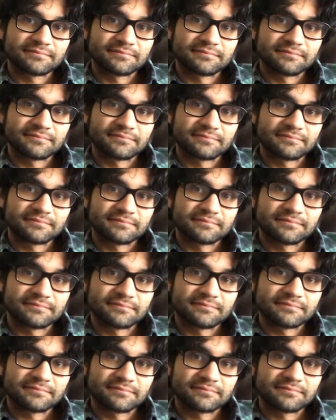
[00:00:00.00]

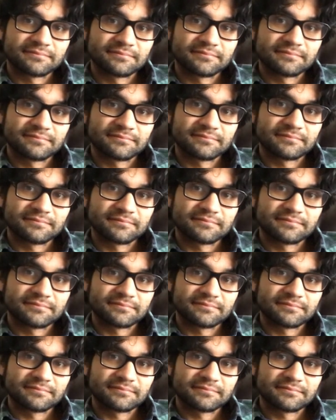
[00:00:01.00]

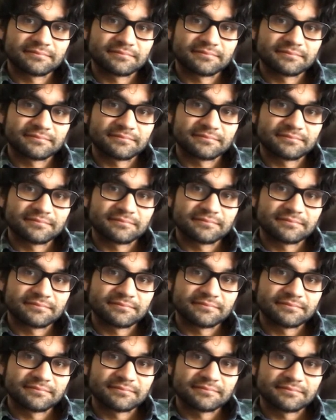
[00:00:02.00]

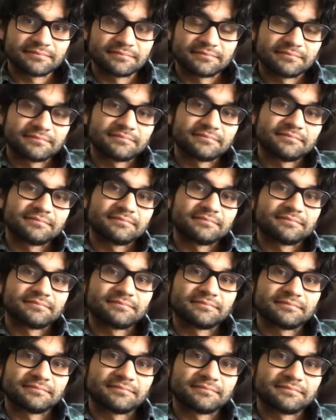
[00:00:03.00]

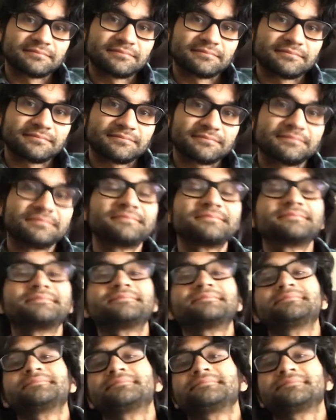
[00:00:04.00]

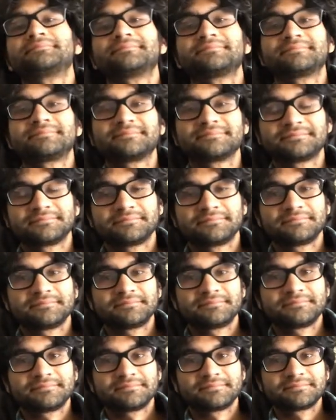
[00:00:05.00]

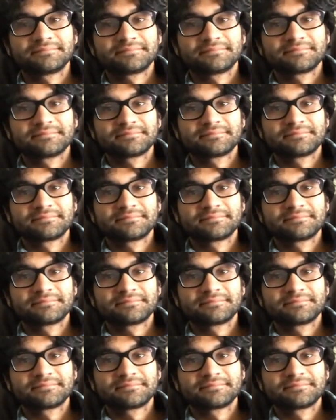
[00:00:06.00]
This person isn't speaking.